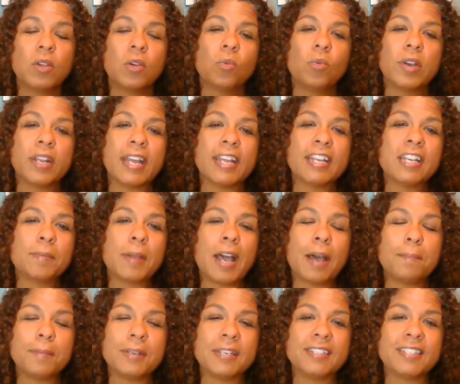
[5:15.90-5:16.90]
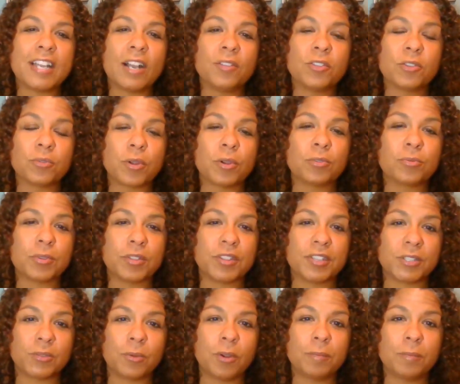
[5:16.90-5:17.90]
What ended up happening down the road with
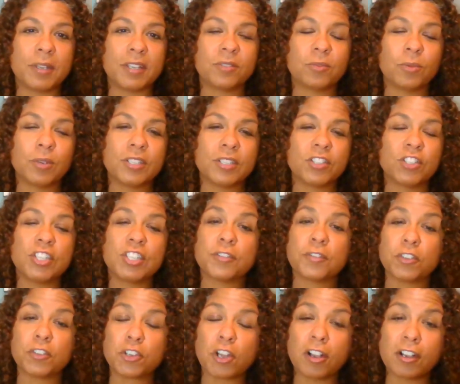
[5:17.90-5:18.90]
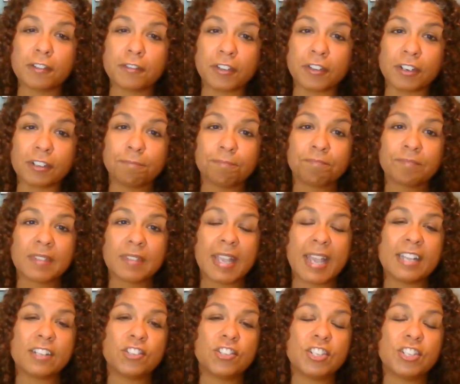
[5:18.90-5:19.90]
this woman was she's a photographer
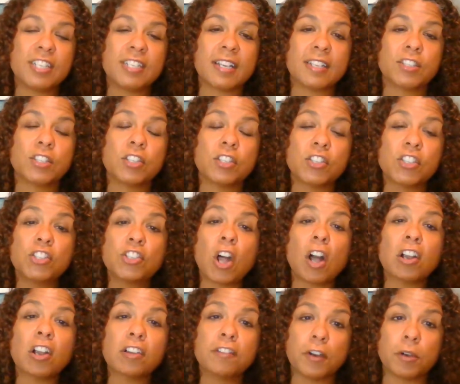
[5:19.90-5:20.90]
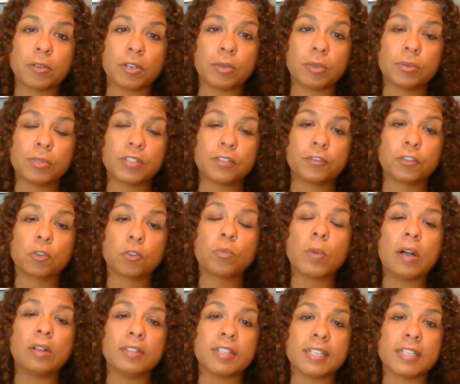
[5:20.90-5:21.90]
and she does stock photos for
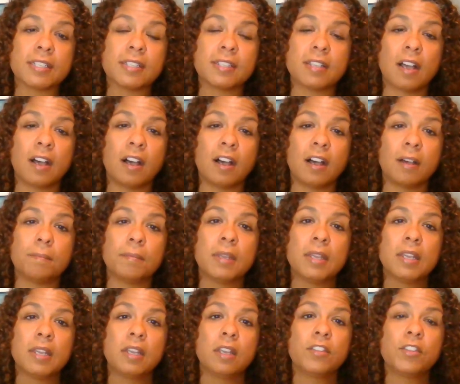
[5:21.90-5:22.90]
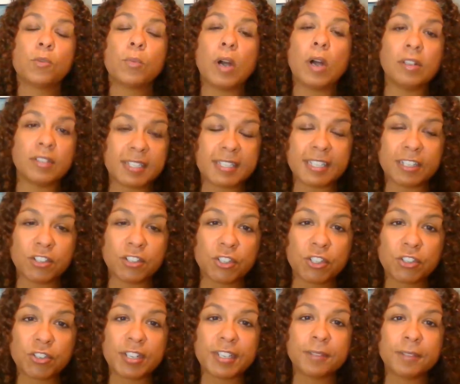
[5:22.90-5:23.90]
wellness, the wellness
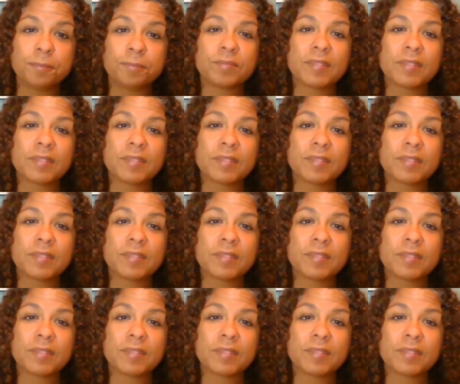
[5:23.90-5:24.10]
industry.